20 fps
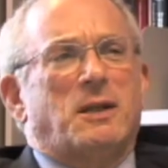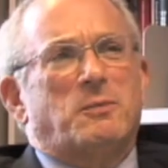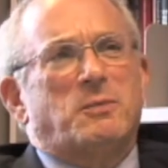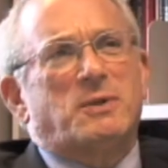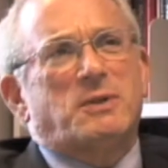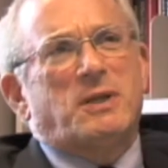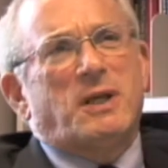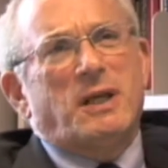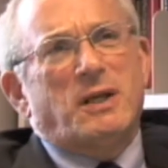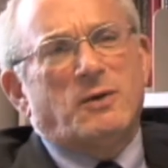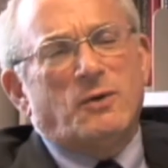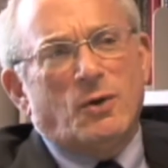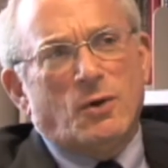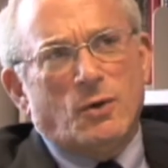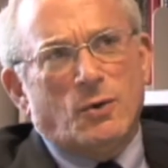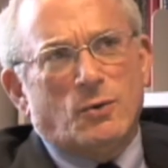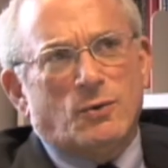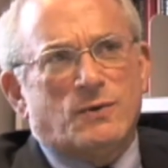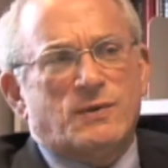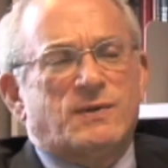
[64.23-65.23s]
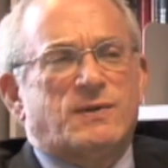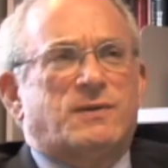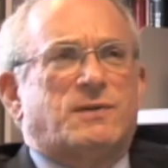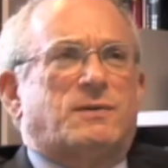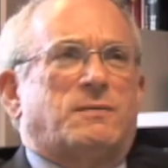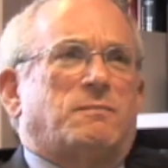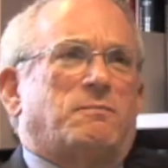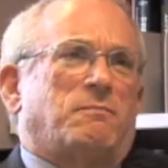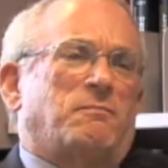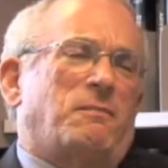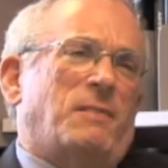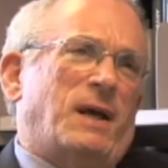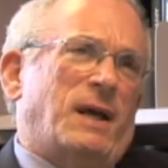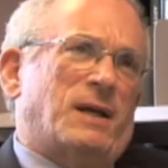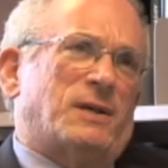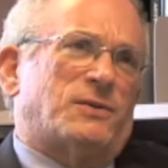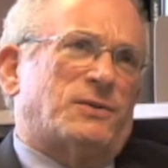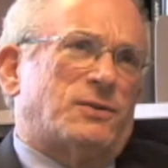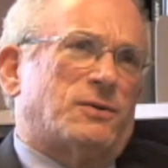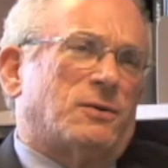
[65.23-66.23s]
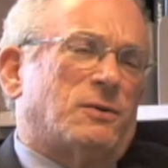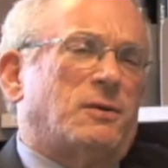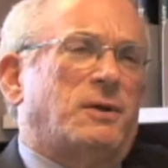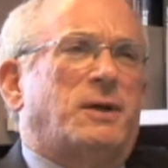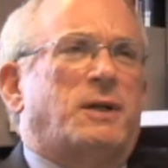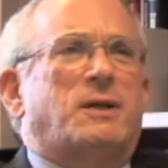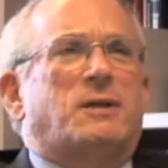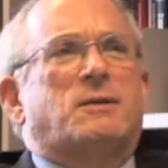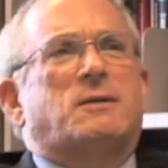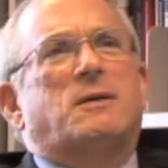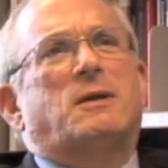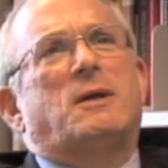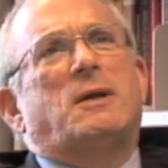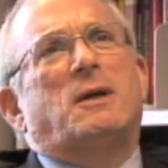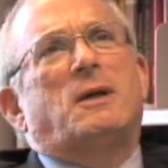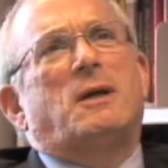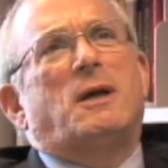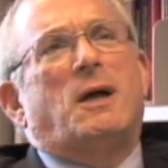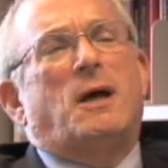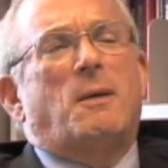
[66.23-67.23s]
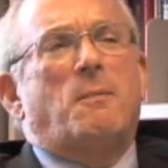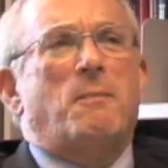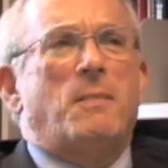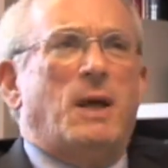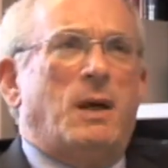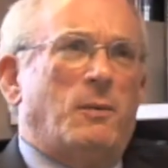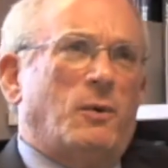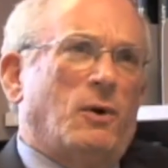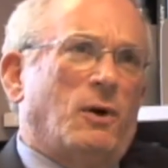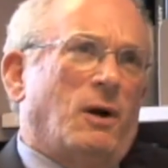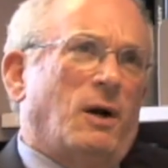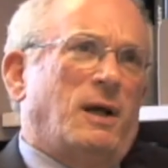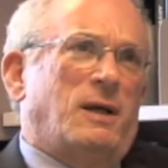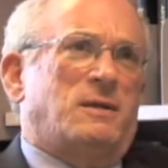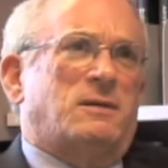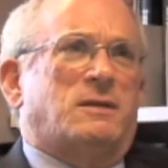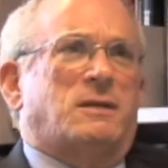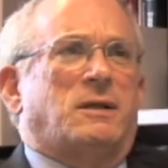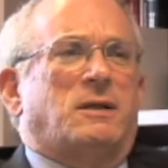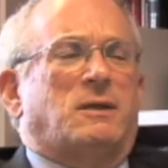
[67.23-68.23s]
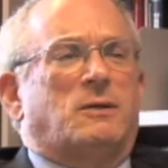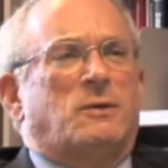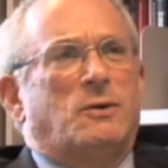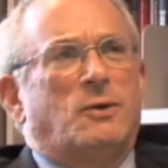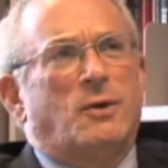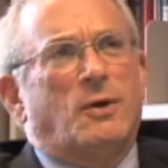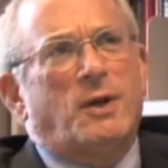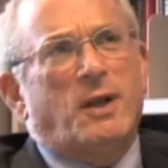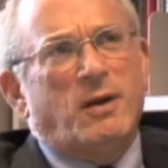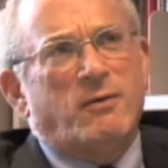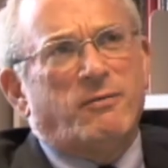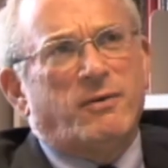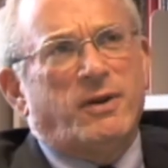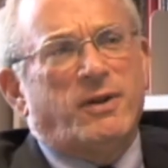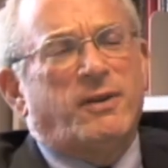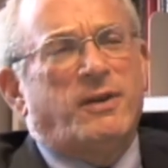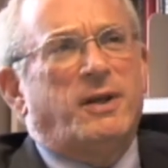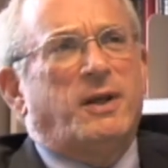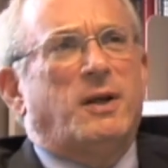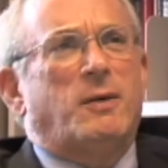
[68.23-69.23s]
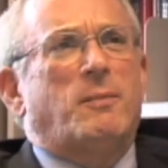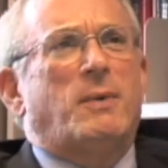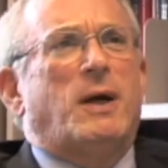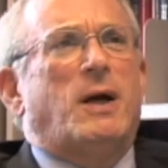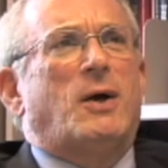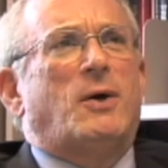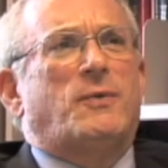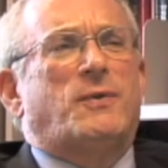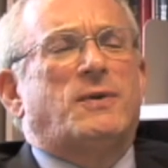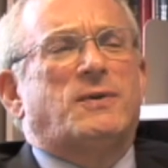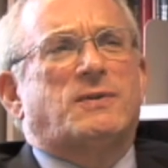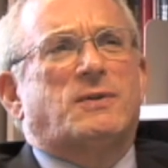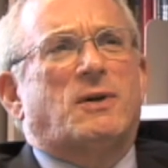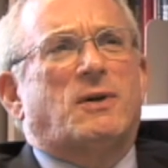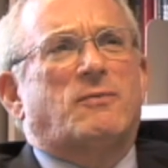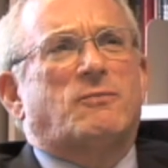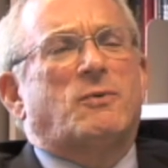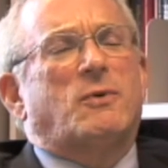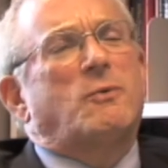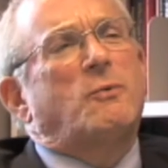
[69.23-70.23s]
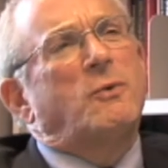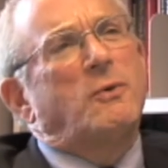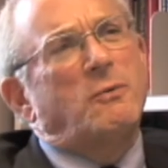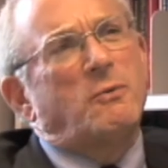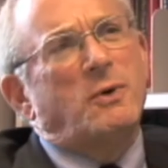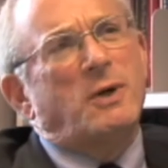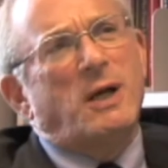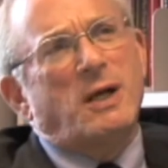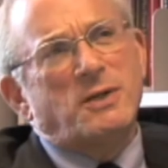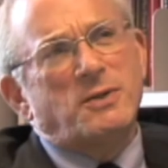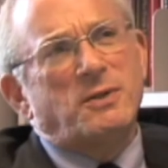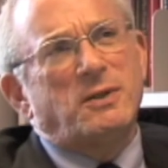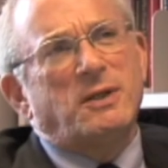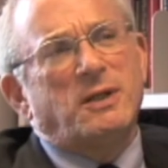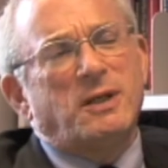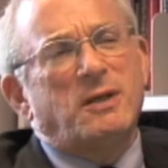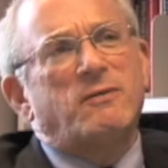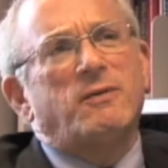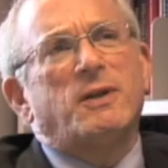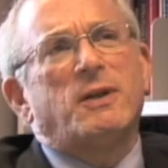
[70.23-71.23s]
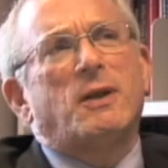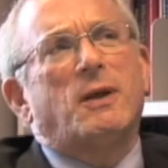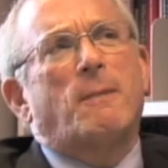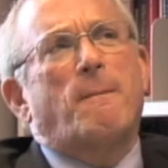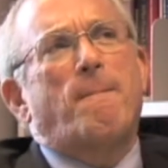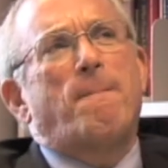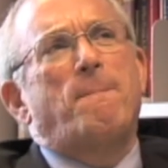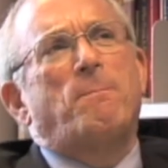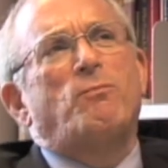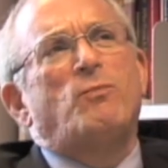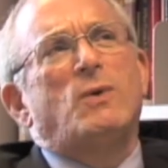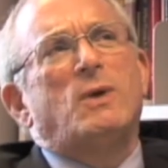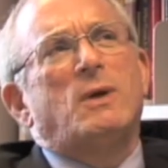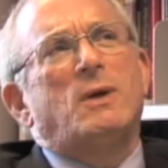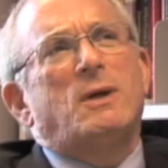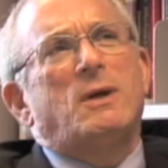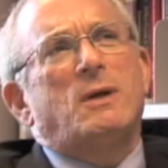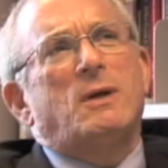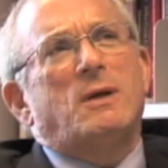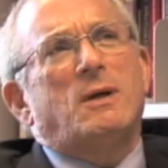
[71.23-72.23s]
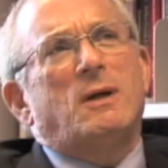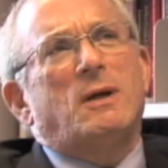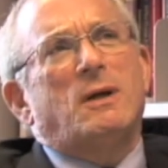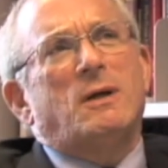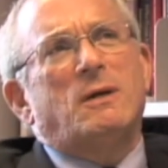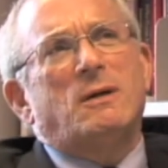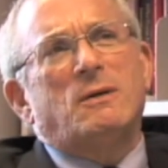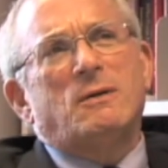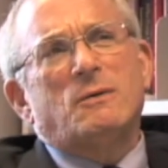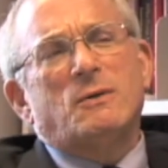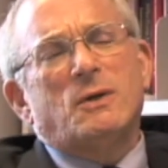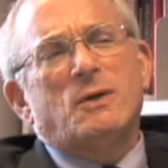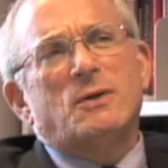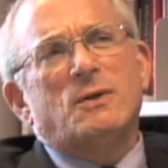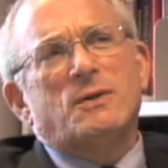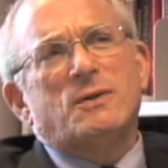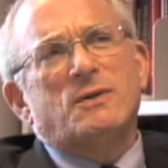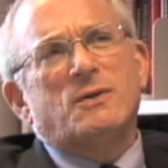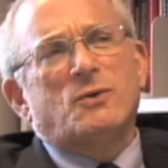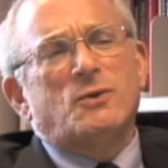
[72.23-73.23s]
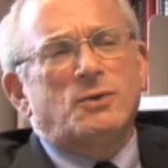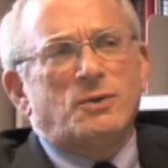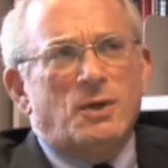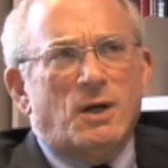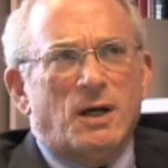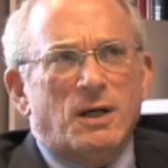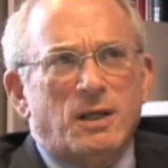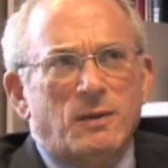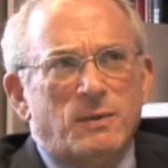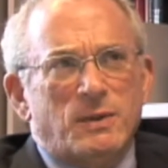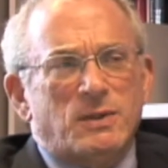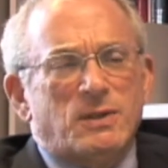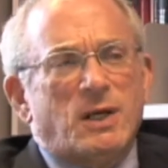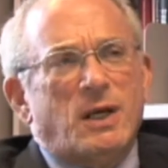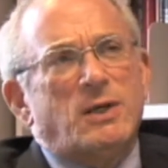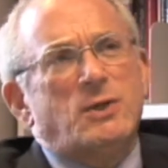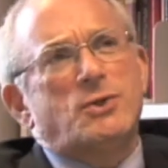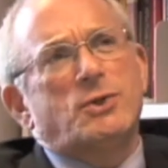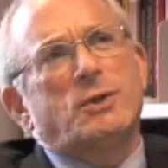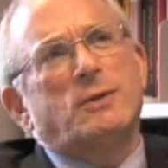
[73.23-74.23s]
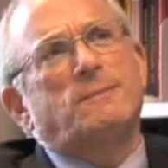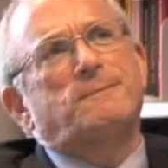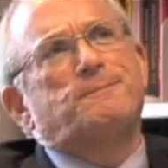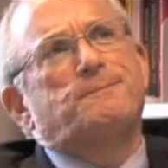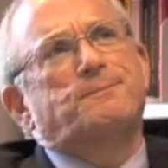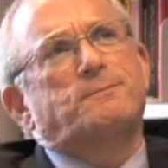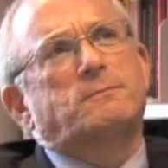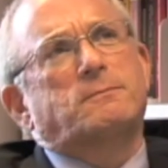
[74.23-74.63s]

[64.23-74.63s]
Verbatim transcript: them to take notes, master it, uh, memorize it, learn everything about the software. We're, we're actually giving them oh, good documentation,